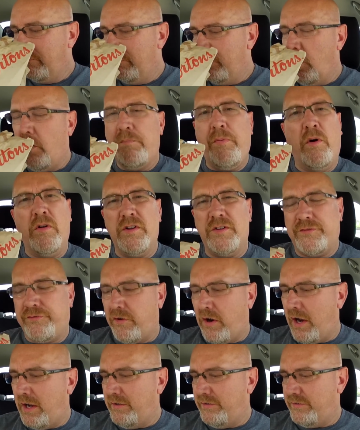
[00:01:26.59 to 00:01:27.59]
No bonus
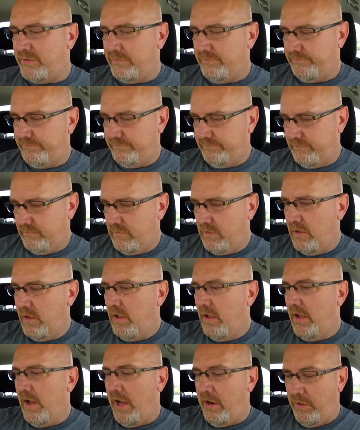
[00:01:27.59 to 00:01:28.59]
fries.
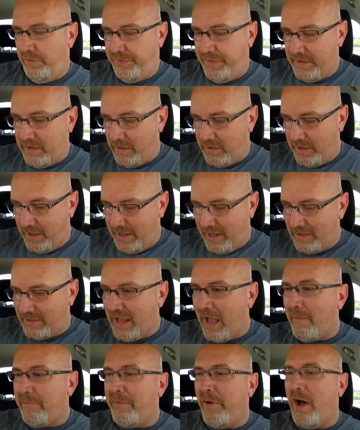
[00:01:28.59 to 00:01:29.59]
I don't think I'm going to get
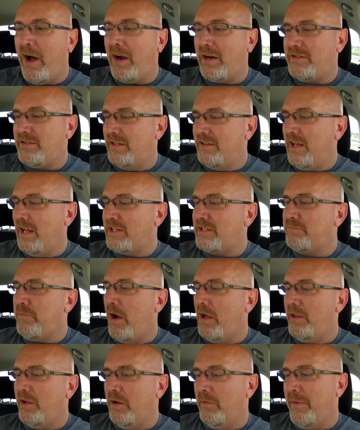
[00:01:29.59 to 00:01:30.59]
that box in that
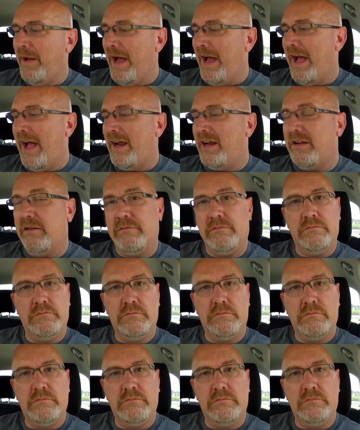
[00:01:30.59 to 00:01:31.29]
small little bag.